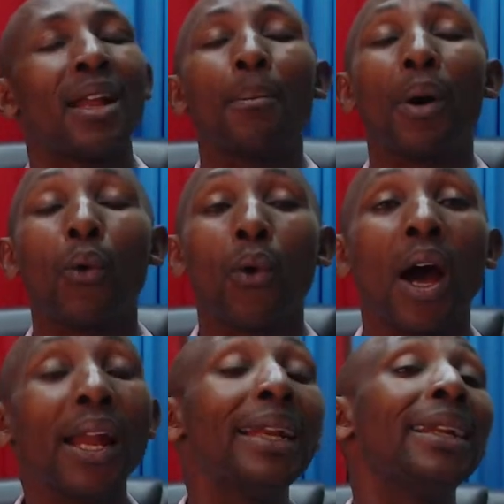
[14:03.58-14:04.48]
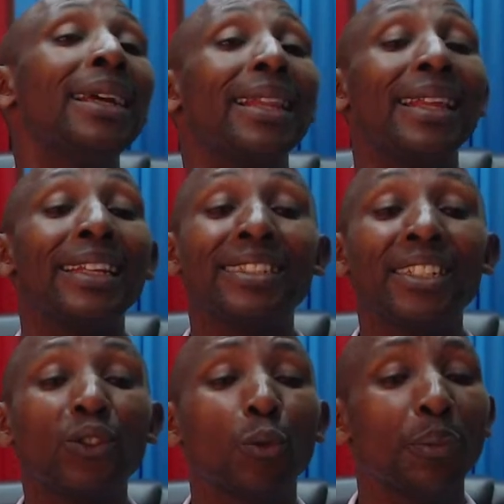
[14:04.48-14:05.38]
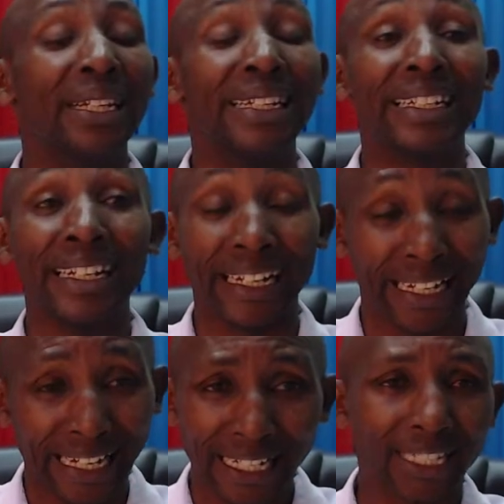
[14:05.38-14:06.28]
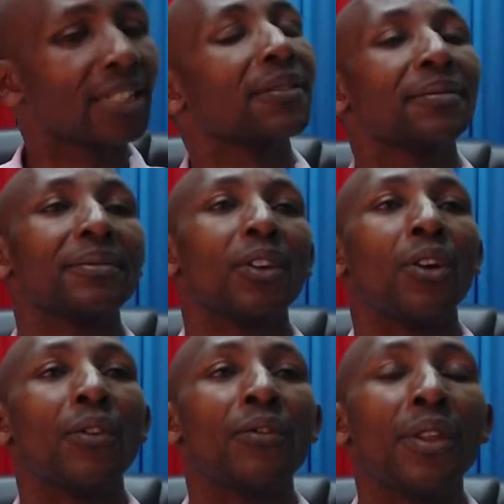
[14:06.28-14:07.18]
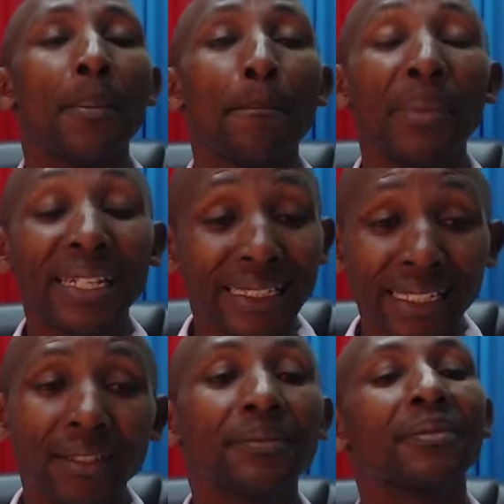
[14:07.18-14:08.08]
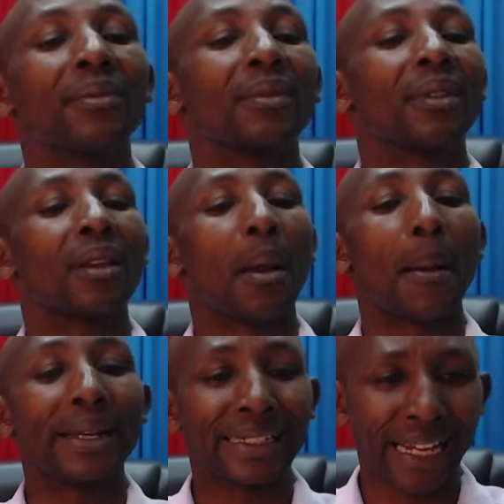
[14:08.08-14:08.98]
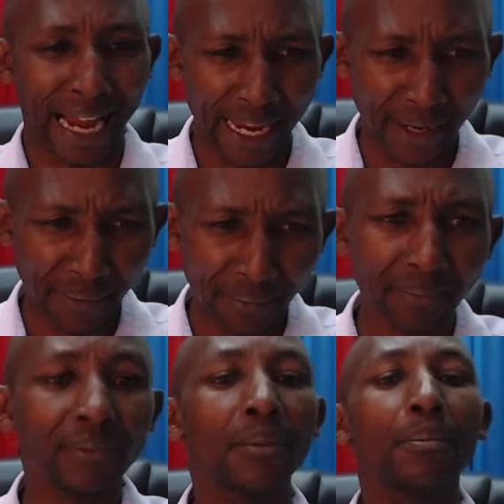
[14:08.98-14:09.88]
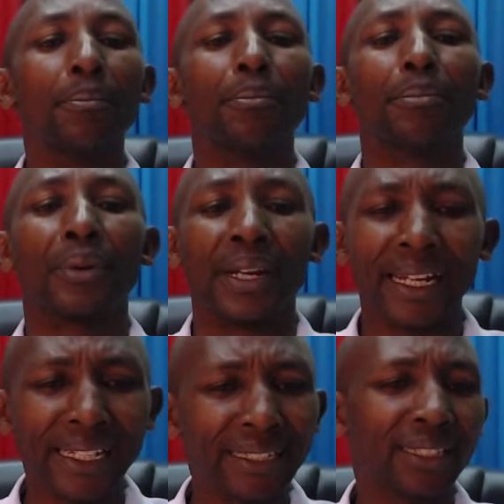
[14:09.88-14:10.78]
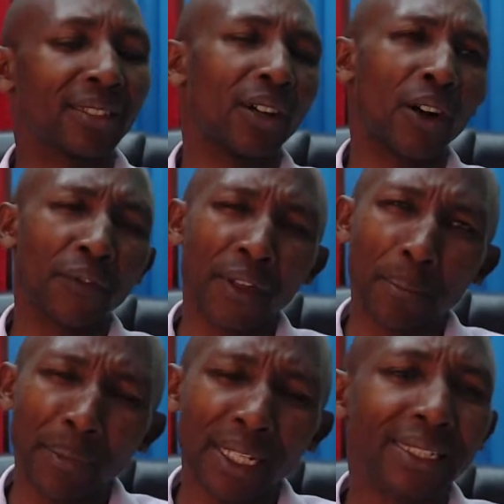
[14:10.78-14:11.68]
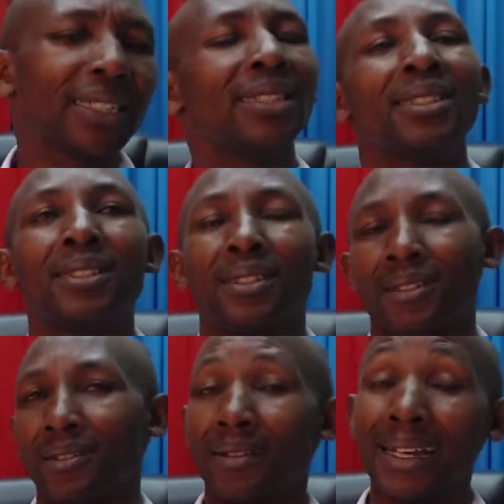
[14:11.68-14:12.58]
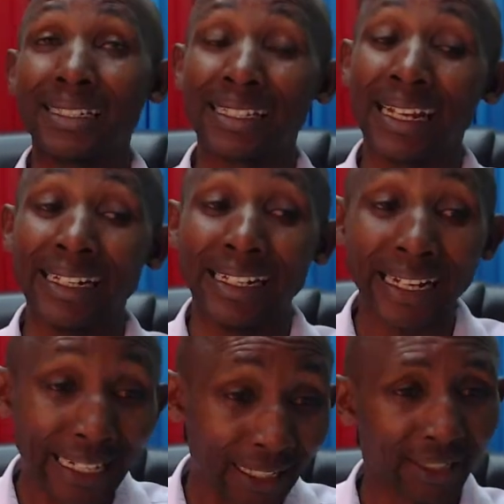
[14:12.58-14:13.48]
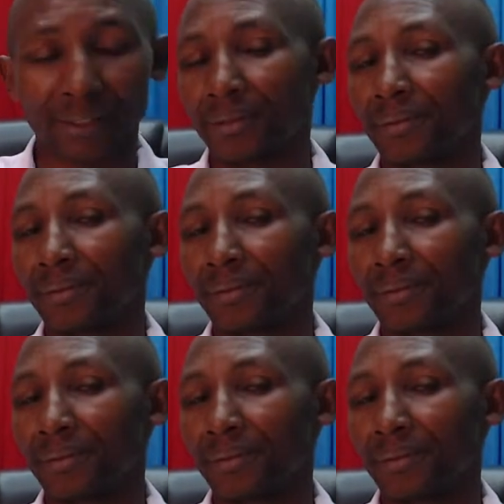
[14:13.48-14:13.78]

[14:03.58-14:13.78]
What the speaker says: Number 1, there need to be date of the meeting, time, place of the meeting. Write the date,